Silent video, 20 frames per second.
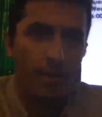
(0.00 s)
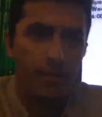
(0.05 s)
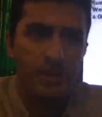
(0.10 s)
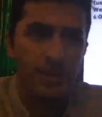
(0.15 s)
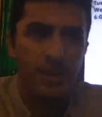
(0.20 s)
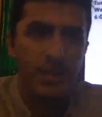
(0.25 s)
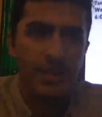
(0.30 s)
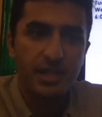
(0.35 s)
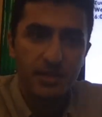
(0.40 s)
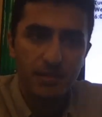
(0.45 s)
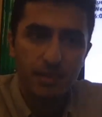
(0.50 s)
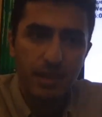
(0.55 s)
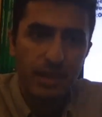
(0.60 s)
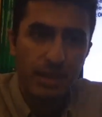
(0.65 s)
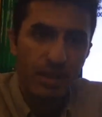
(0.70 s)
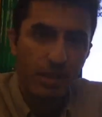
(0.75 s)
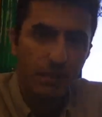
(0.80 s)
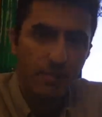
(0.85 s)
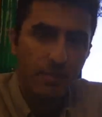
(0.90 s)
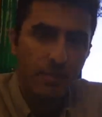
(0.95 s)
6
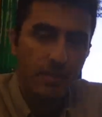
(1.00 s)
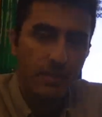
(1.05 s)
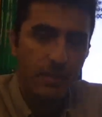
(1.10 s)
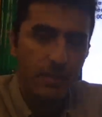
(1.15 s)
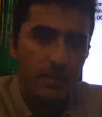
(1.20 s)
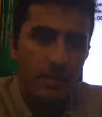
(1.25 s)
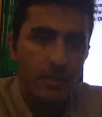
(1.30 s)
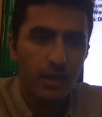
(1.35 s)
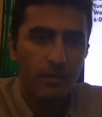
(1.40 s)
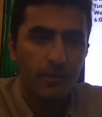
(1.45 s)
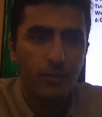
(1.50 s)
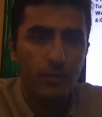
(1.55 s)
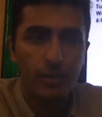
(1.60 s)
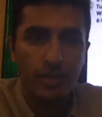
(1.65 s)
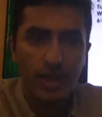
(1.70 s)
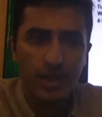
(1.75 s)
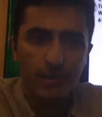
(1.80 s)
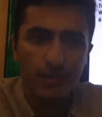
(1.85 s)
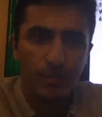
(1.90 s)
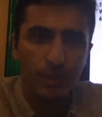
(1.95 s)
meetups for
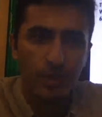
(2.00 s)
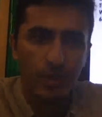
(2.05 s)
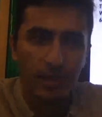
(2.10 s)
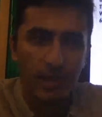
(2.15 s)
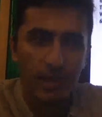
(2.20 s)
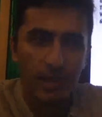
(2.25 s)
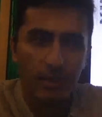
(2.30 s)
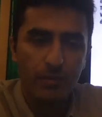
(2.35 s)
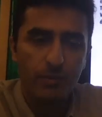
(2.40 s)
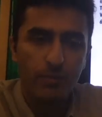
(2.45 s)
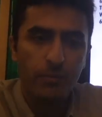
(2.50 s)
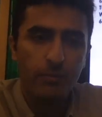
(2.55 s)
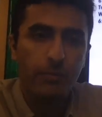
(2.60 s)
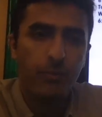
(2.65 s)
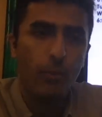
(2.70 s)
networking